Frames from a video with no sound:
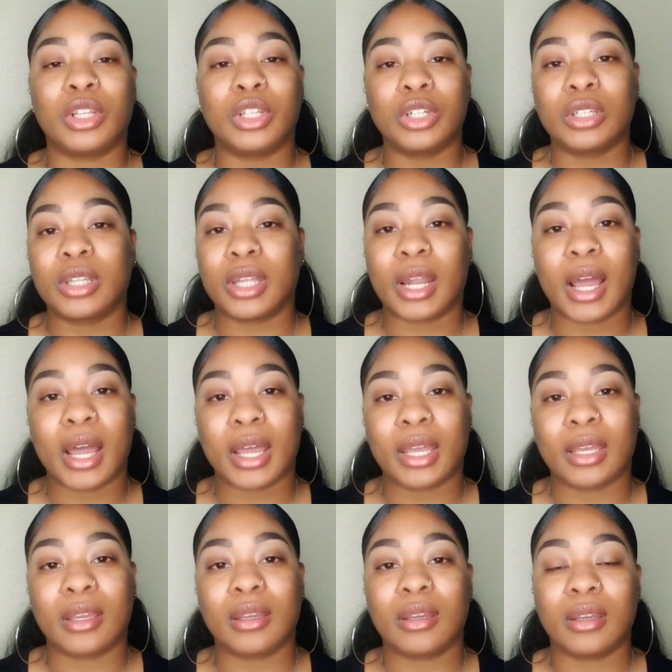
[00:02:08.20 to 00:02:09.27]
the look that
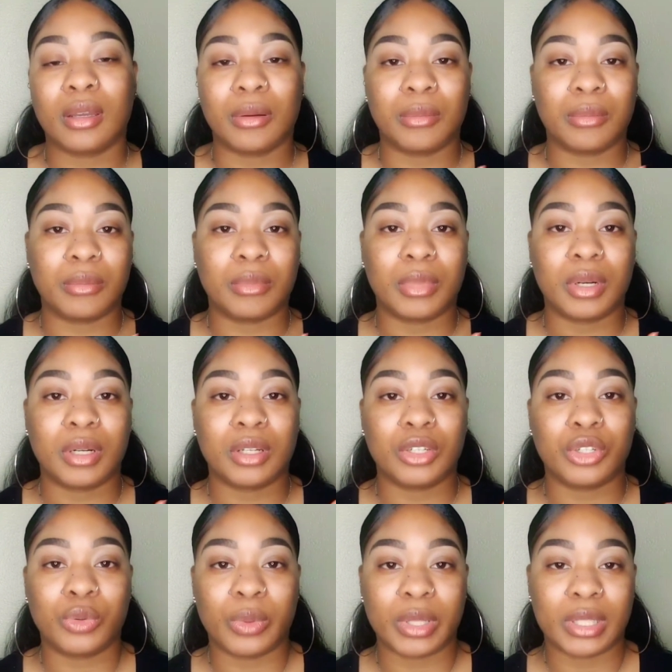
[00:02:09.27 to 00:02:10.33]
I am
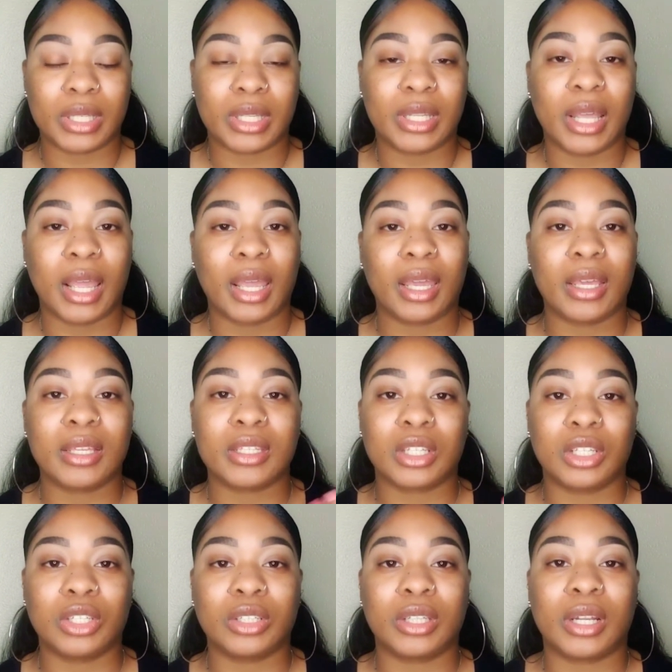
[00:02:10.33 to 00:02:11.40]
doing today is a
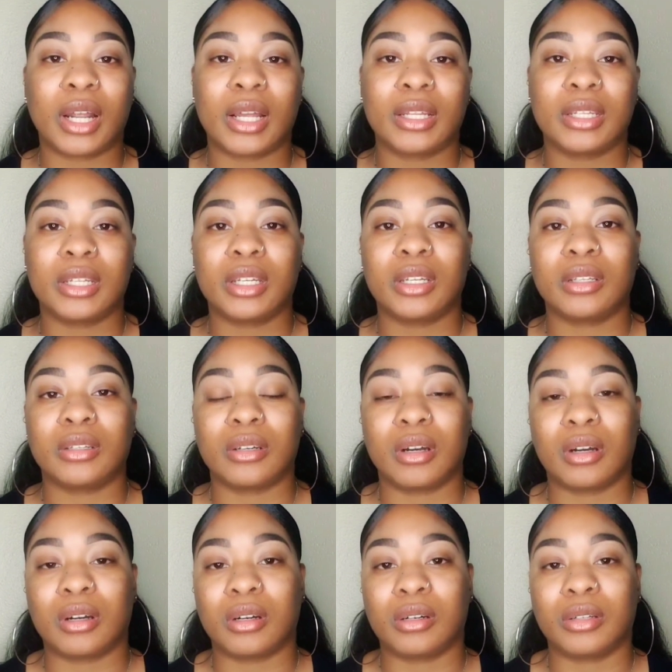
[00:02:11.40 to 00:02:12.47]
look that I did
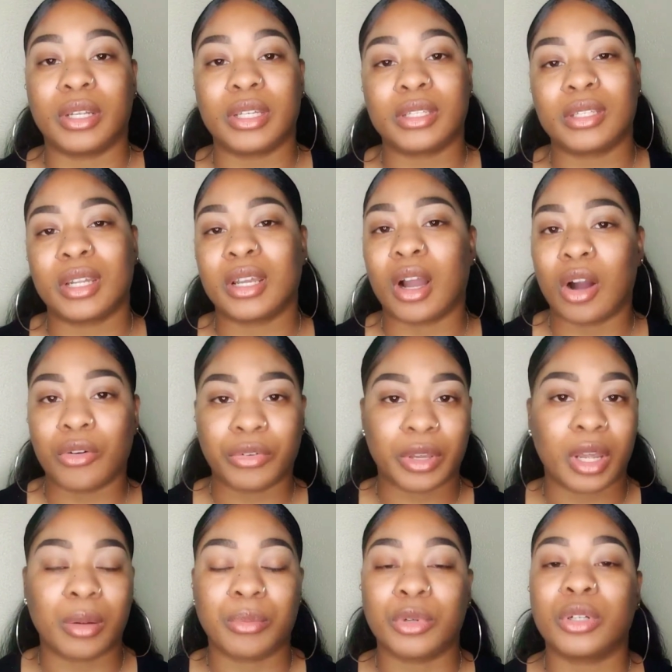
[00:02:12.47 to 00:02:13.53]
yesterday off
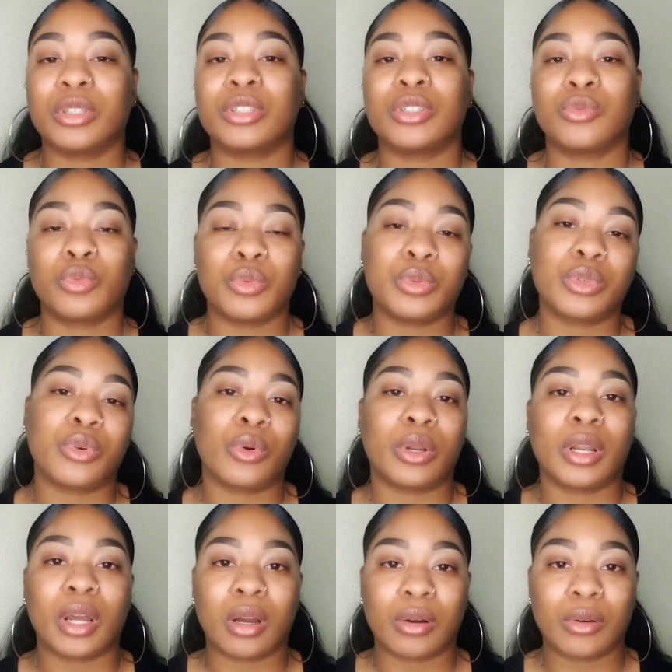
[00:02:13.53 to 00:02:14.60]
camera. We was
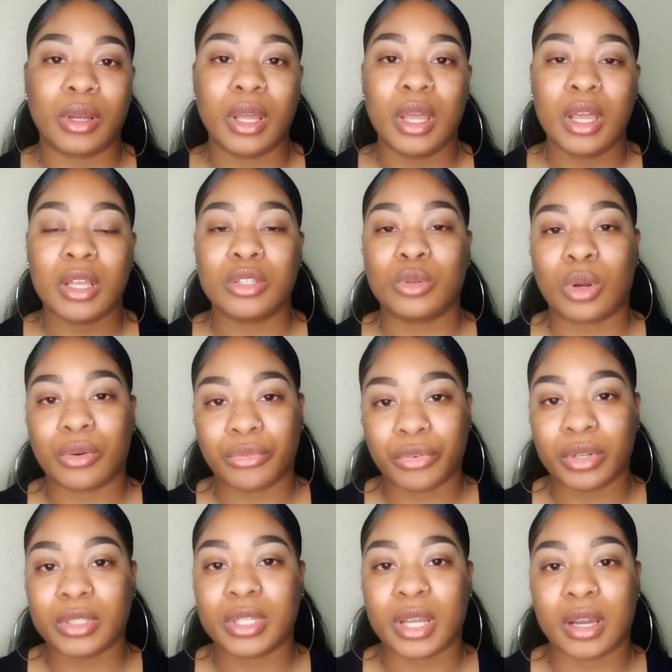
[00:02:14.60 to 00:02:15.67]
going out to our
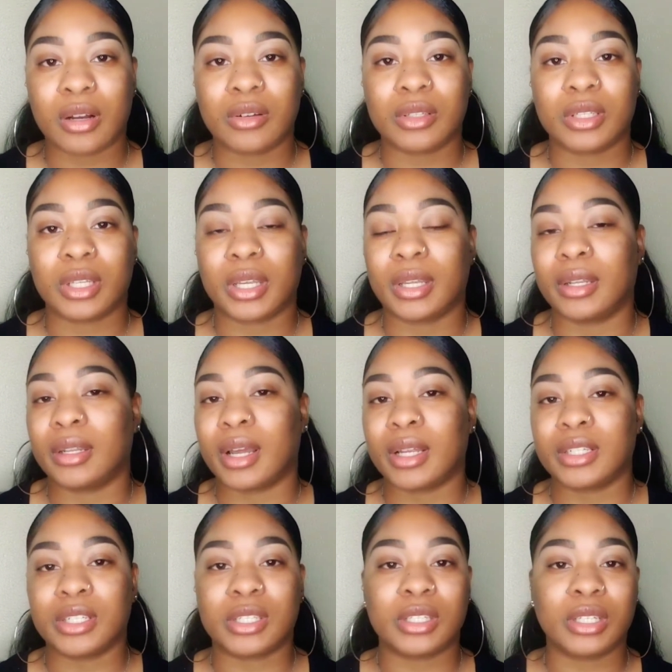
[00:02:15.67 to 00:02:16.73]
friend's house and I
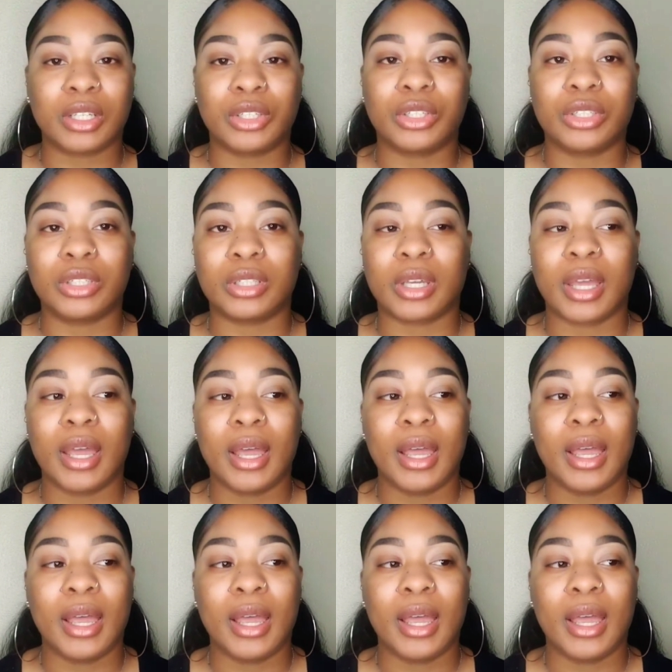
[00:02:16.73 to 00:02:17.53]
just did a look,